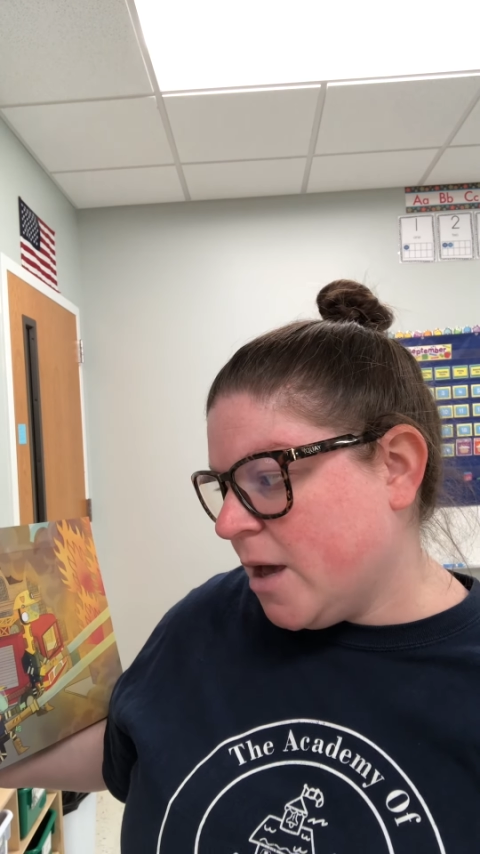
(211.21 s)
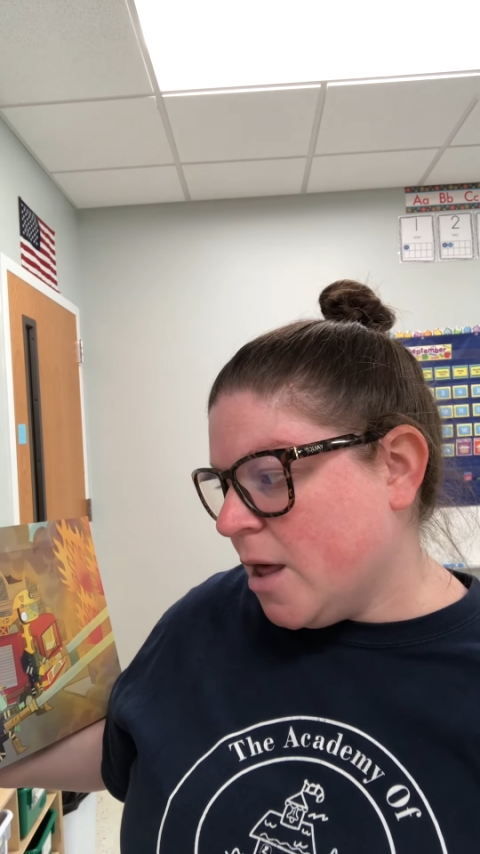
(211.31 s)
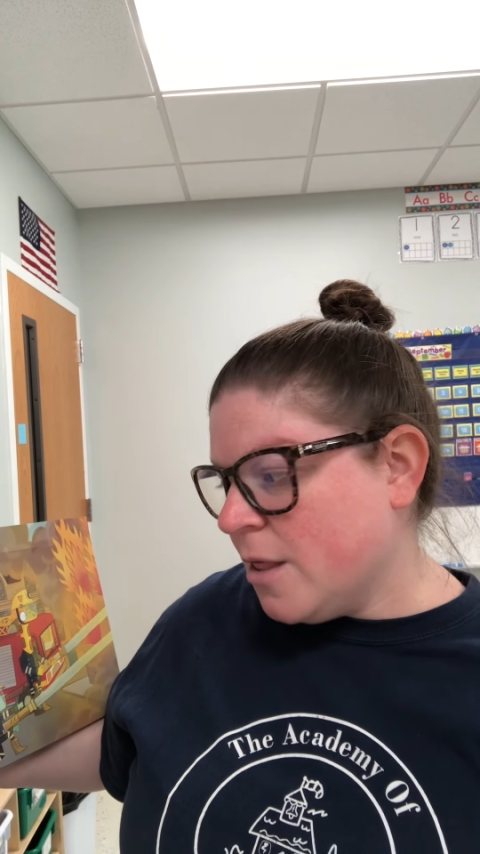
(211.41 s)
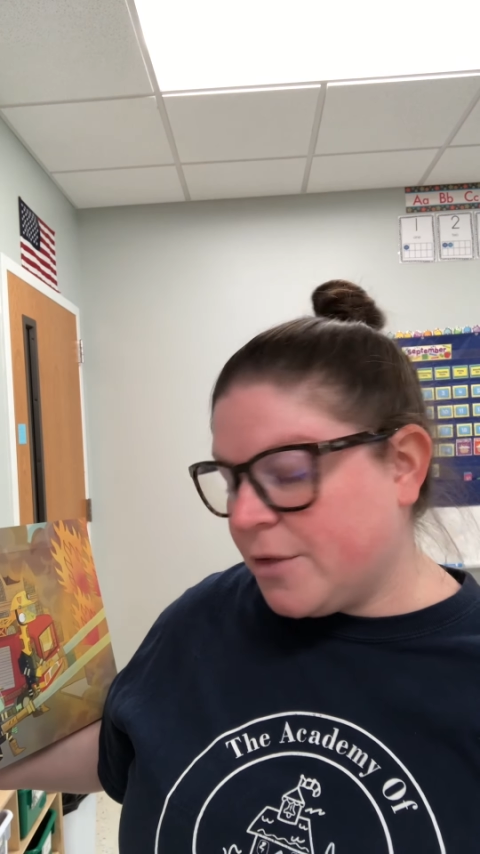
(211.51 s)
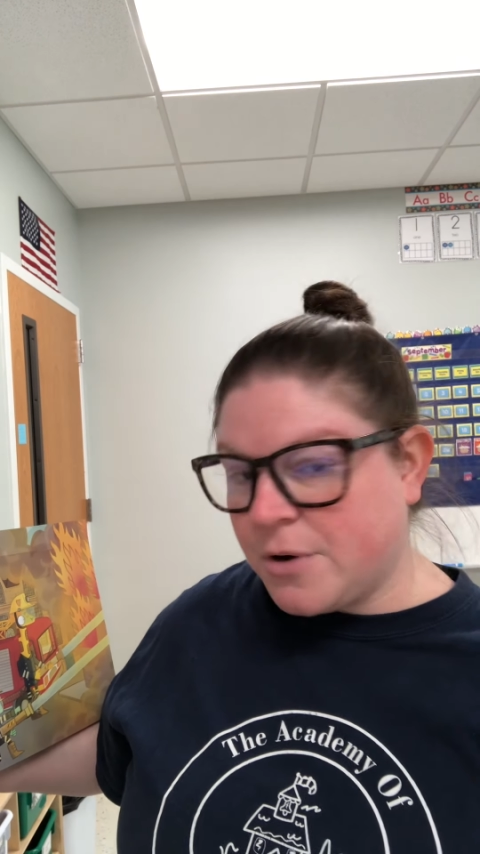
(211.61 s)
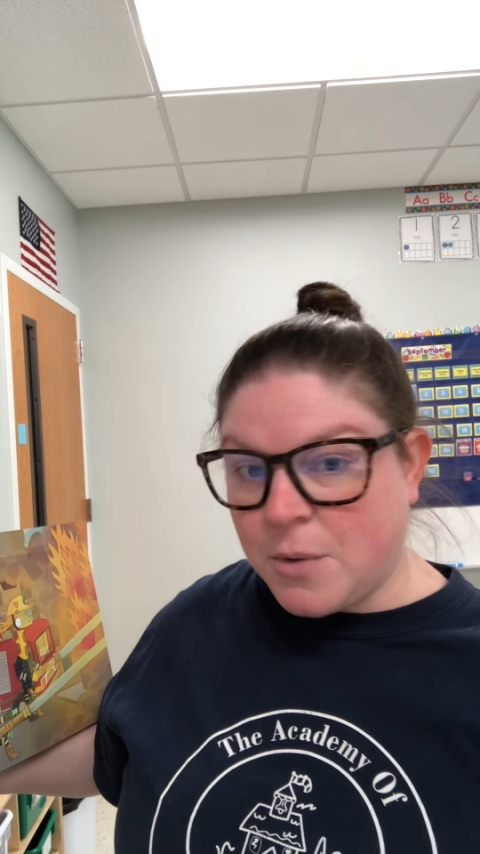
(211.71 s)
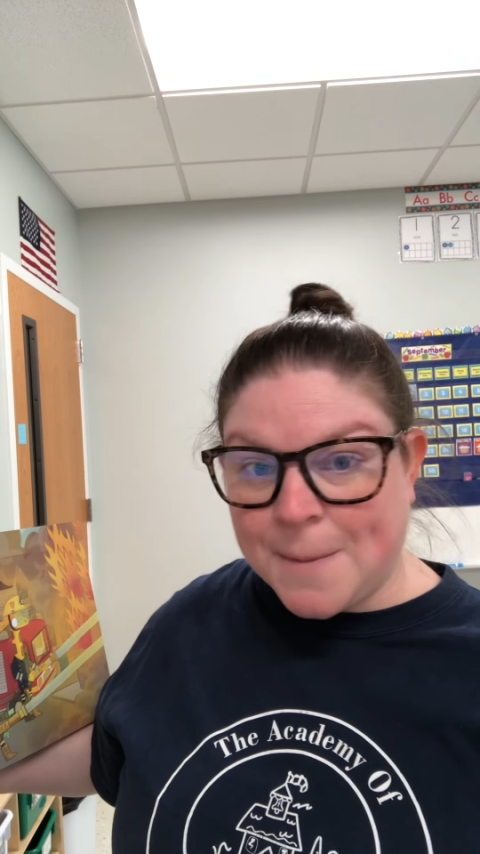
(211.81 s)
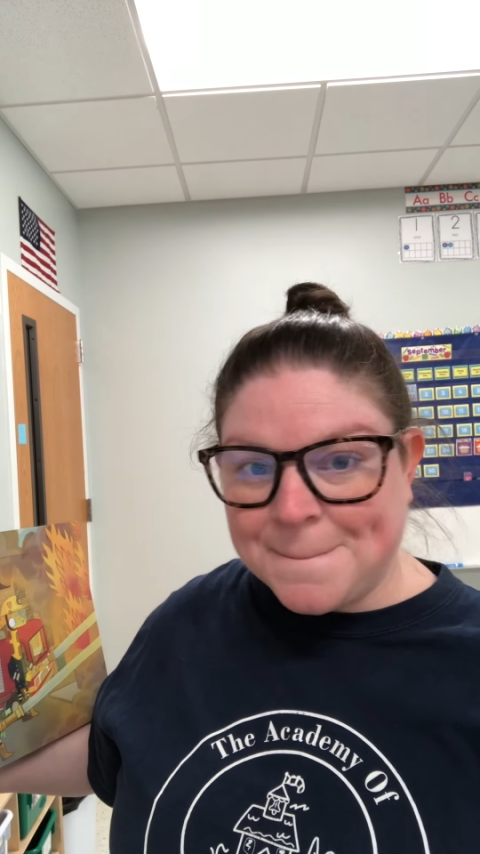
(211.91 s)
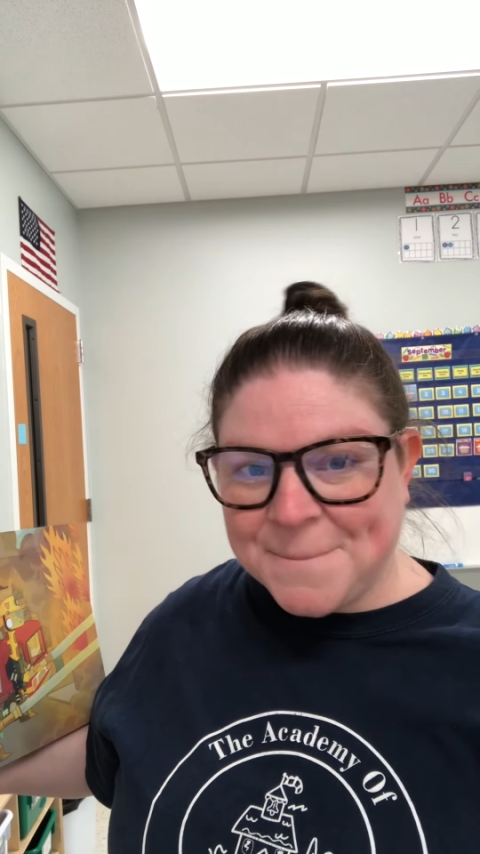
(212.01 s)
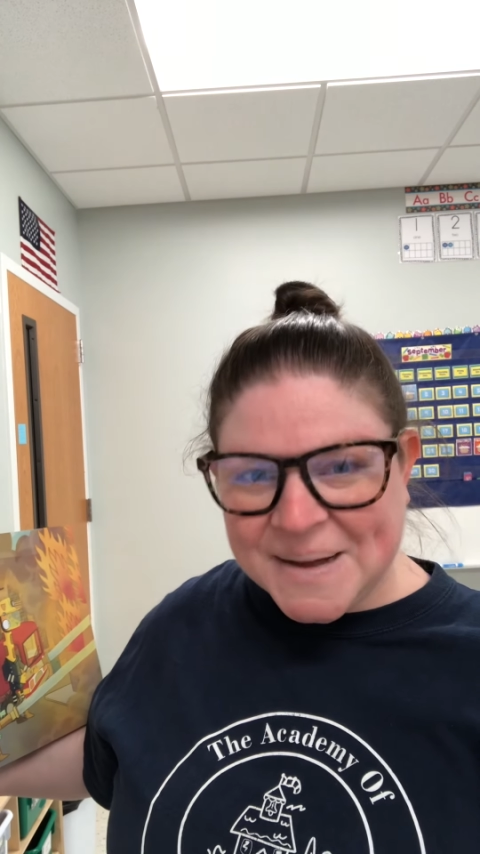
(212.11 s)
Throw a
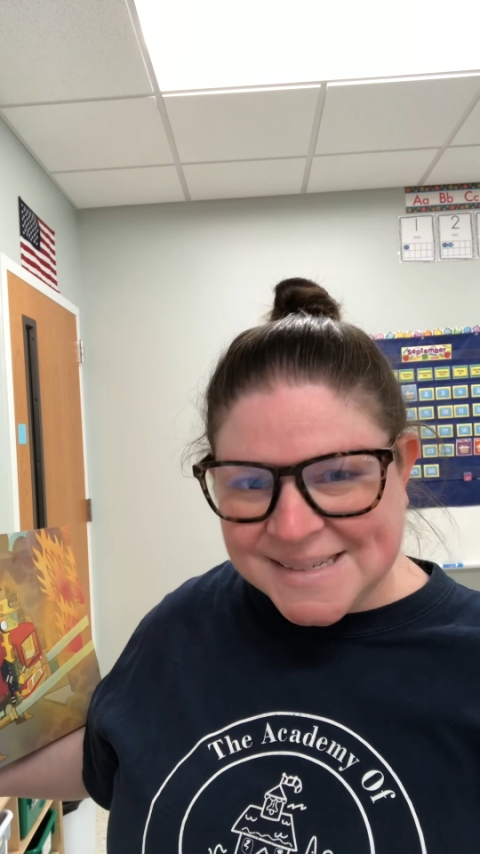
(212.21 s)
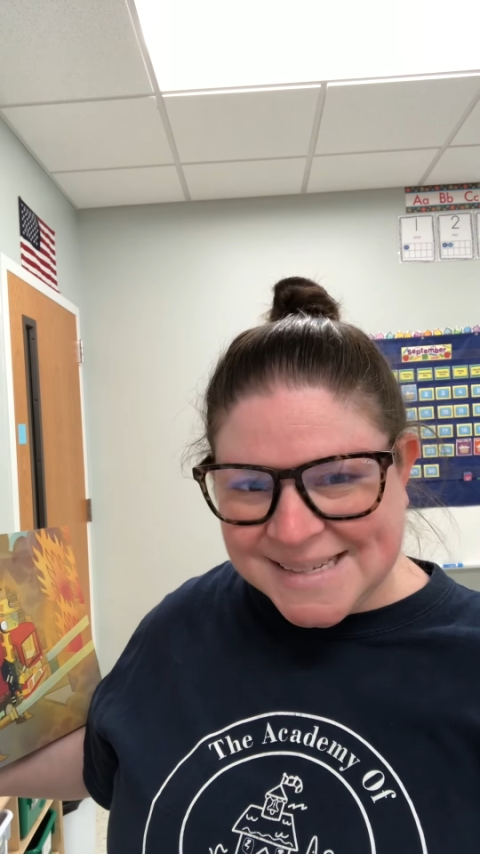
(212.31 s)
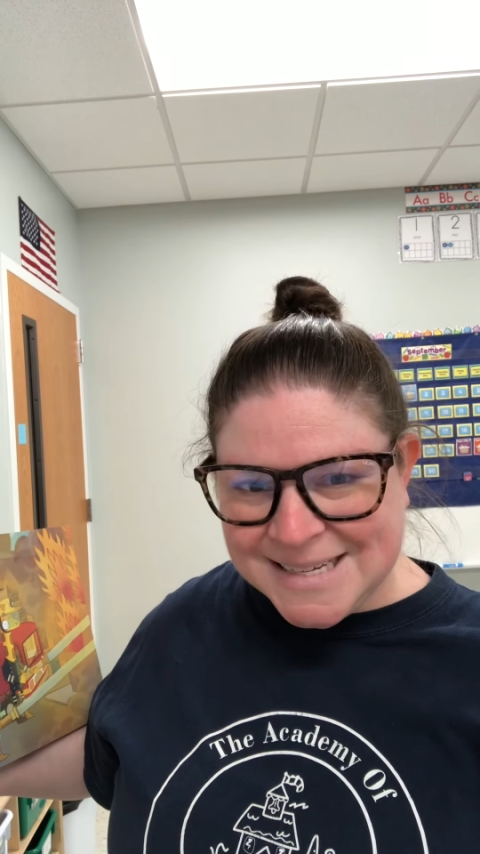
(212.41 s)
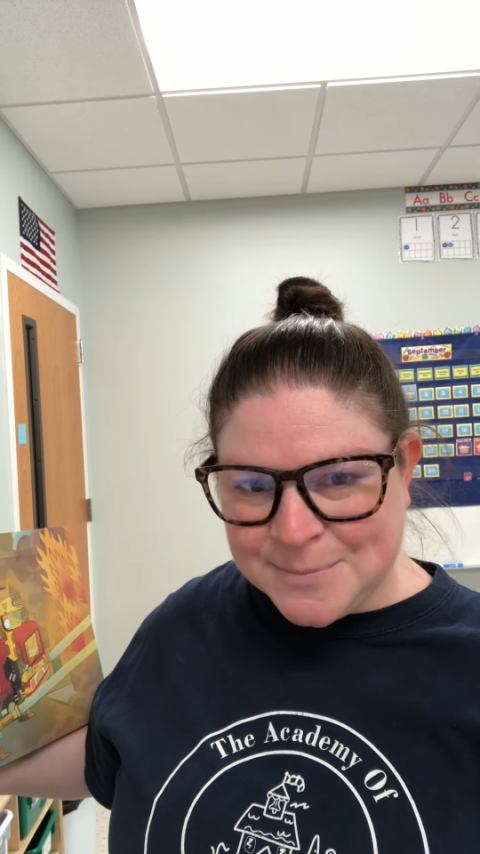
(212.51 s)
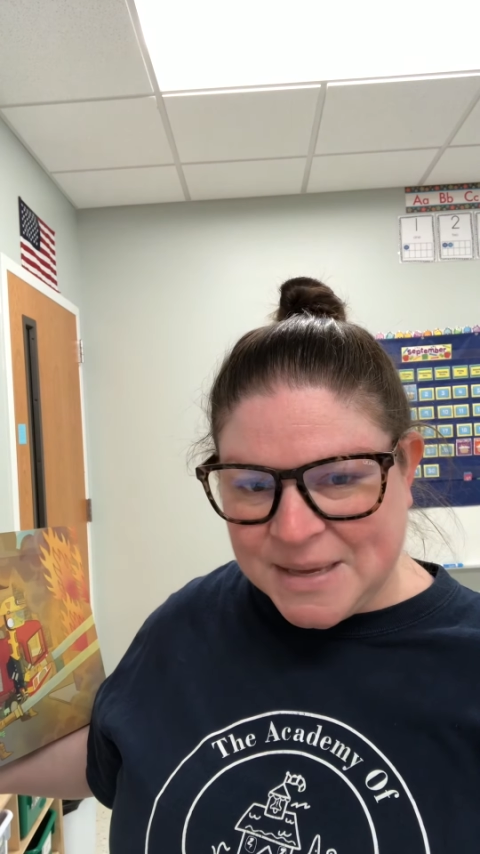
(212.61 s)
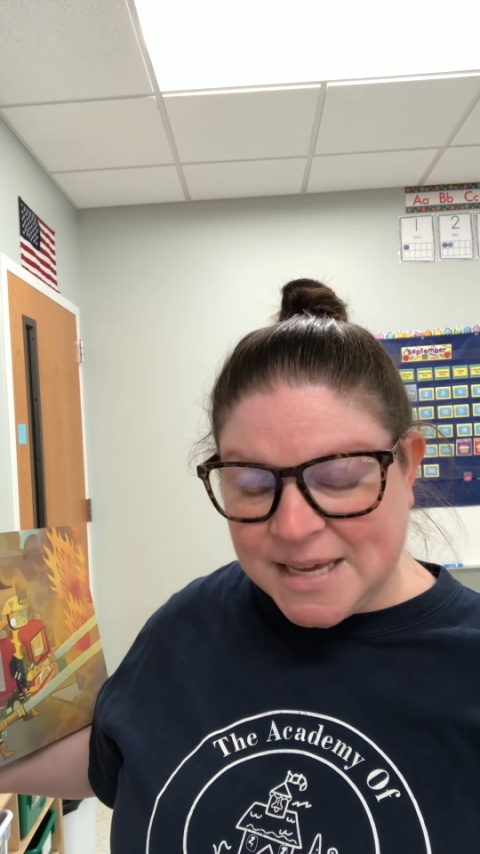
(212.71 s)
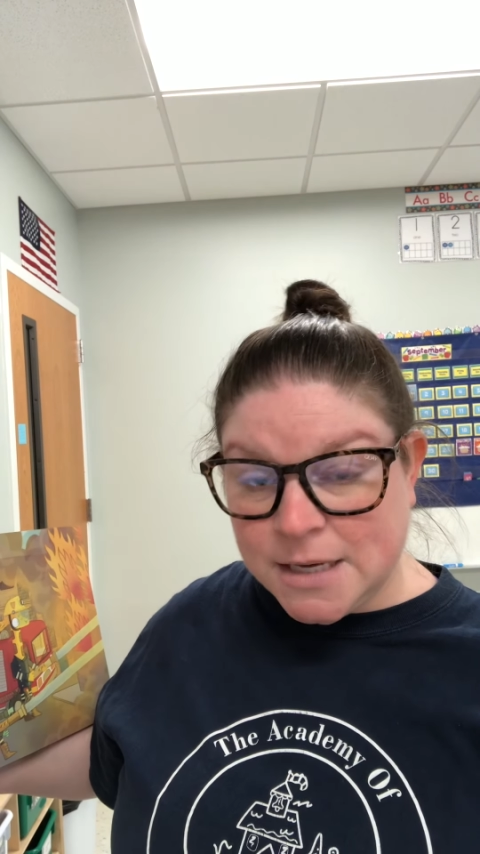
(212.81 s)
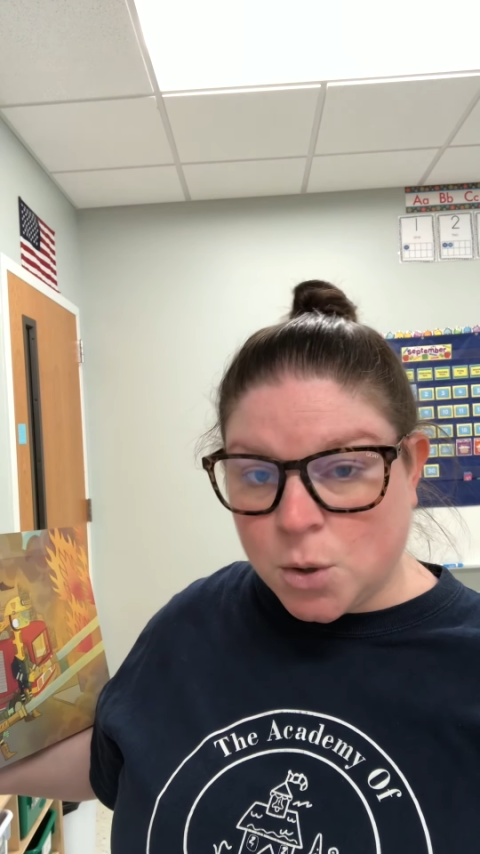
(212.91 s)
buzzing bee